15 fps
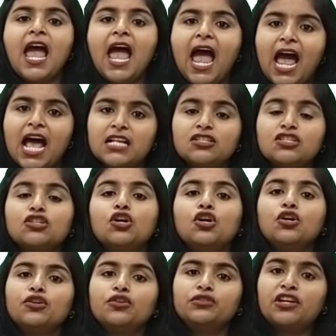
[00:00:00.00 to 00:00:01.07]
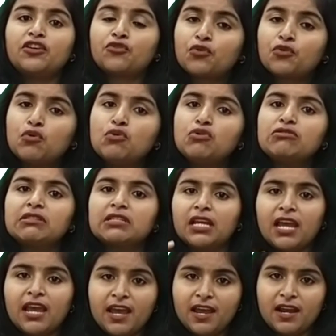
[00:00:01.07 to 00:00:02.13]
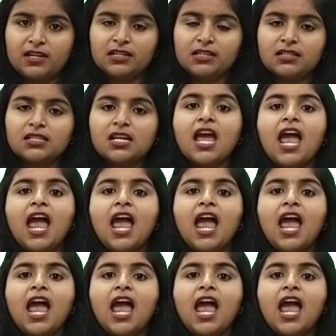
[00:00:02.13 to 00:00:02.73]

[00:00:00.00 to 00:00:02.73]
as the root hairs